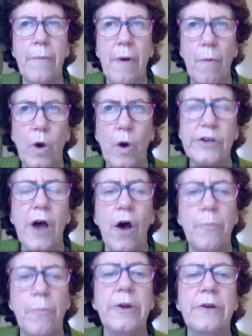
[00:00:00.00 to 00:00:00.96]
was
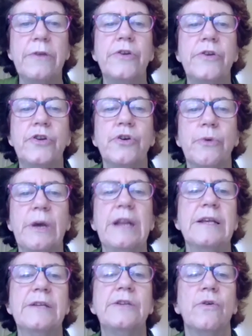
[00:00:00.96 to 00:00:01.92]
open to doing
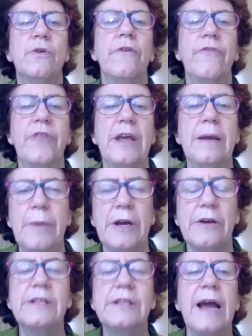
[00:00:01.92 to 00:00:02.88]
this sort of thing,
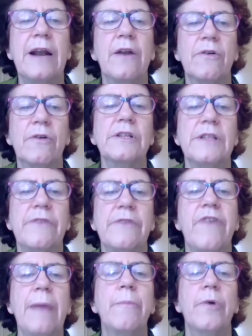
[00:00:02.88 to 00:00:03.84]
because they looked at the
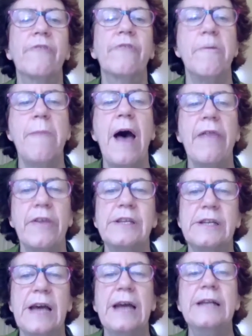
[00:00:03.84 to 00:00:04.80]
framework from other
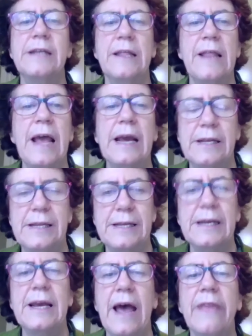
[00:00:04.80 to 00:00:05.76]
states and they could
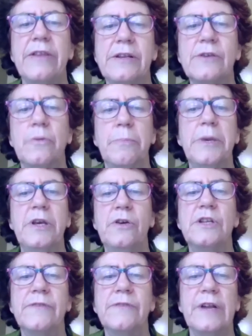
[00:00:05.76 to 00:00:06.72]
see how this could be
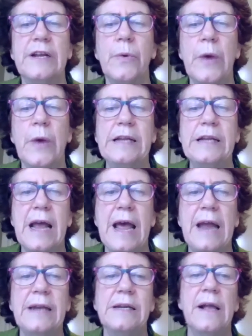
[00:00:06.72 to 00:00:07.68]
useful in
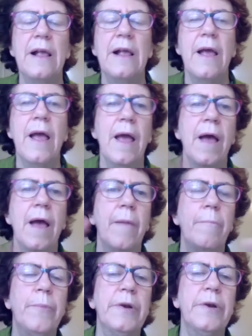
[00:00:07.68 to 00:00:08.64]
Queensland.
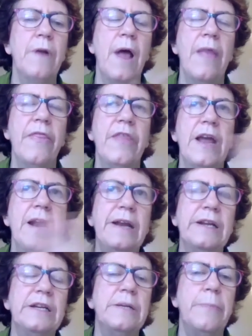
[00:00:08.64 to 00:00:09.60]
But there
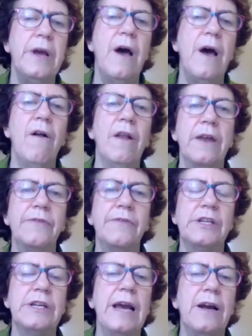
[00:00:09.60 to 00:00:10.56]
needed to be a whole lot of
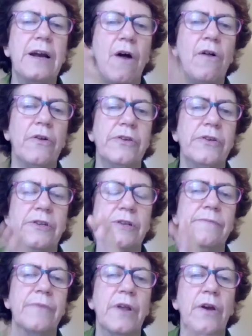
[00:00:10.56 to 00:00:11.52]

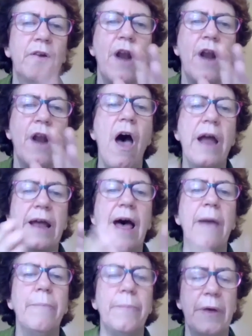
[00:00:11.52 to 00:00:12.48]
stakeholders who lined
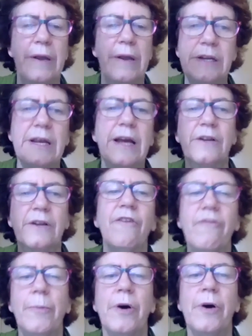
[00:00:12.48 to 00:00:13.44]
up and ticked
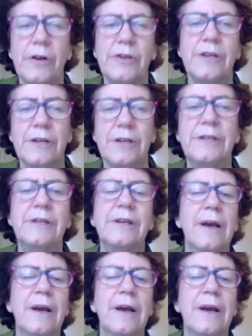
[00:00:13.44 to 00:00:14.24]
off boxes